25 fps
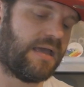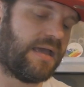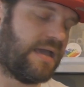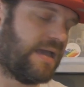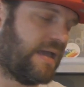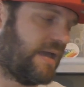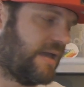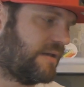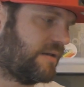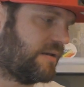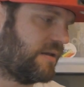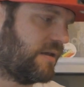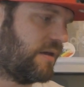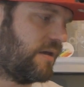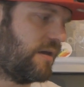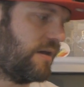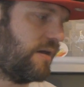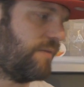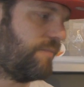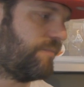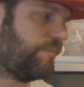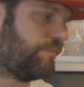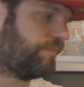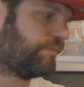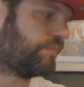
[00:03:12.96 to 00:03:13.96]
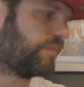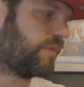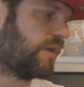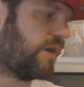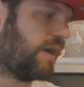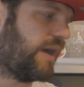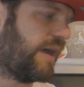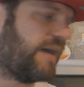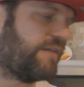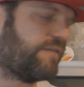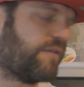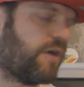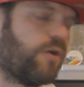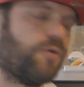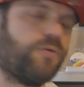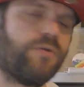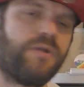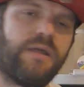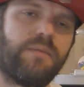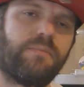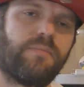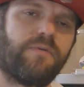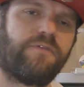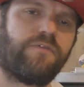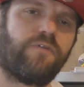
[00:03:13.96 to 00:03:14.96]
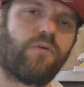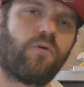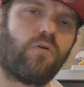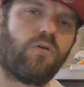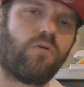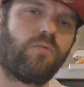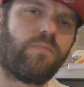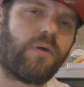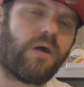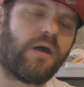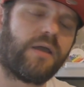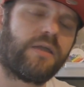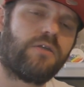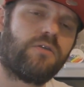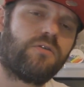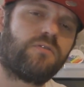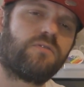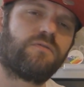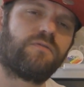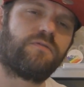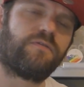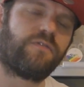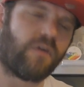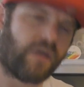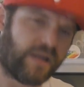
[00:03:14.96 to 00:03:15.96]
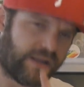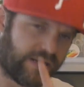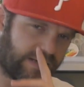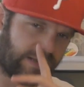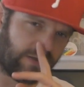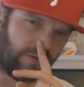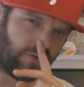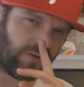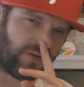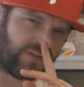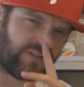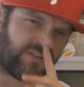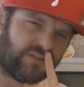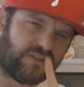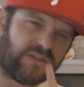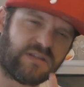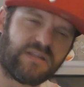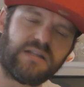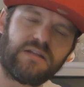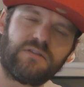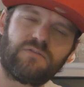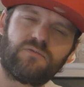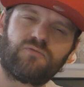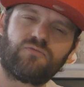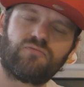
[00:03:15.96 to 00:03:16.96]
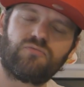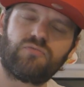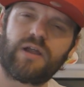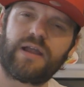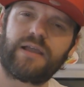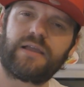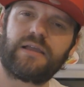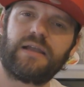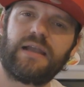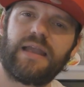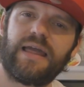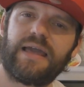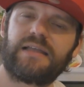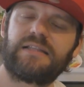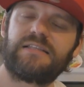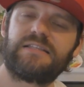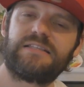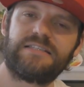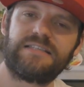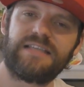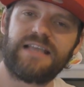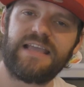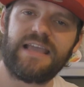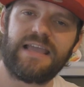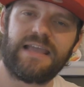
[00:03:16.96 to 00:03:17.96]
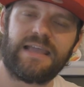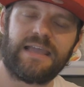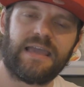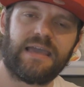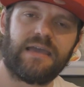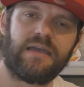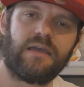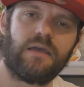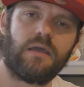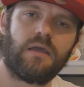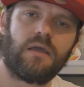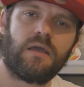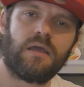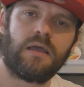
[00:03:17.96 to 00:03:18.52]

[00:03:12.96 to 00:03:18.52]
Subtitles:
and I have owned it before, but I couldn't find it, or I didn't recollect seeing it